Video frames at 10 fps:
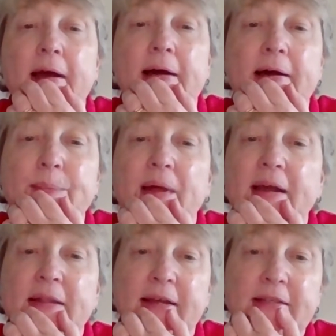
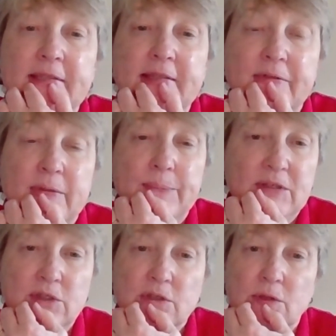I like to give the
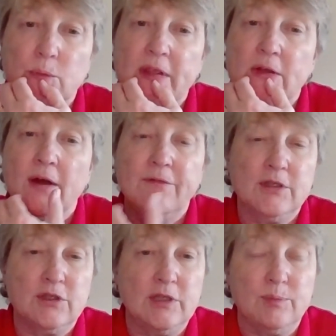bitch the week off
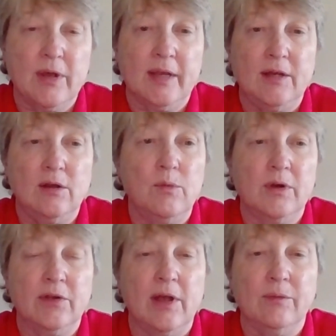that she's bred. I don't
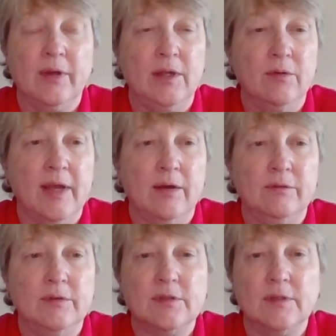want her out running
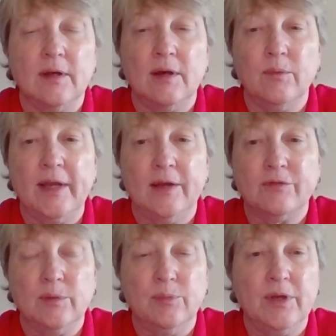around right
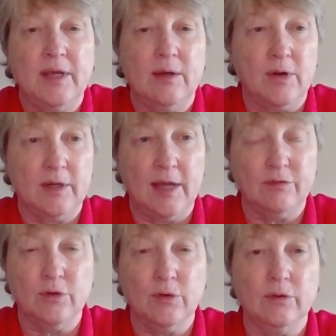after the breeding. I want to have
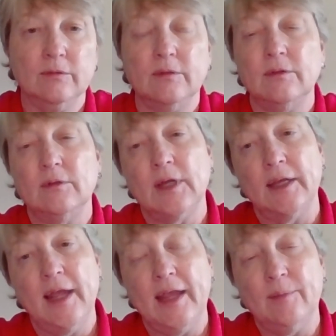her
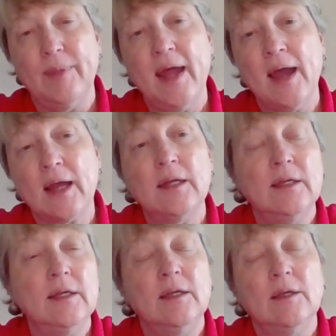kind of hanging back,
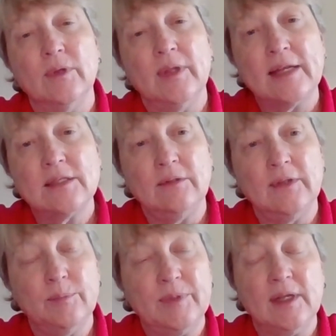relaxing a
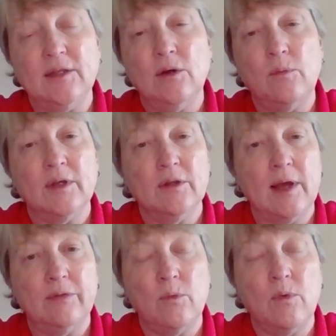little bit. I don't want her
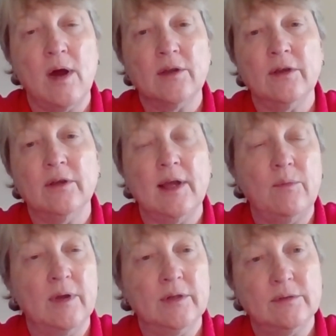out in the water. I
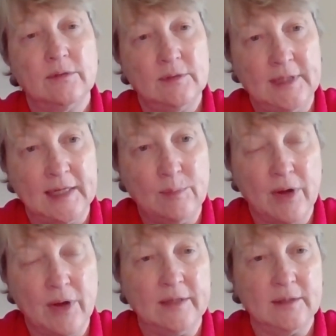want her getting
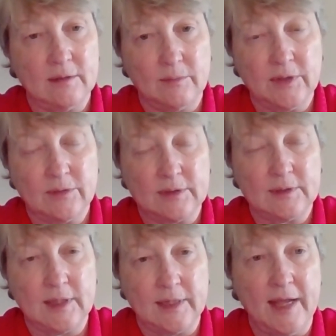pregnant. I want her
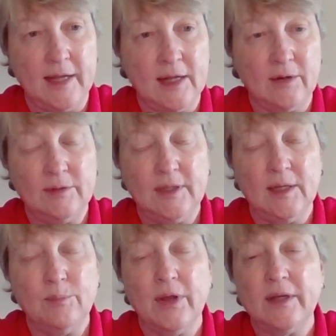kind of hanging out and
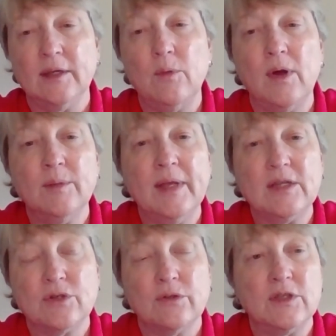getting pregnant. I want to make
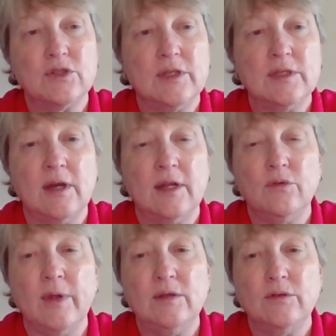sure that she's on
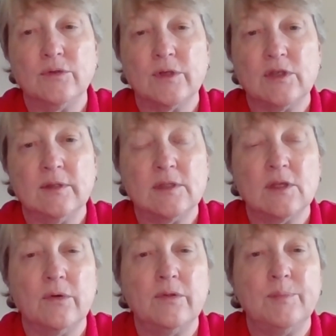great nutrition.
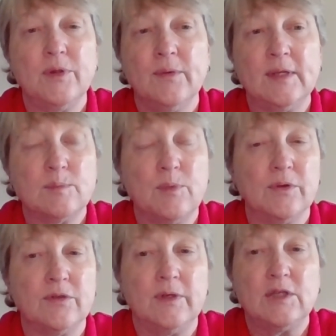So the Purina
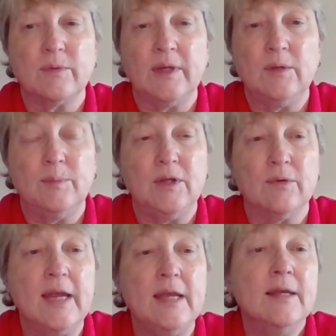Sport 30/20 would be
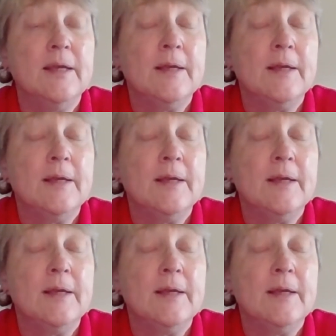great.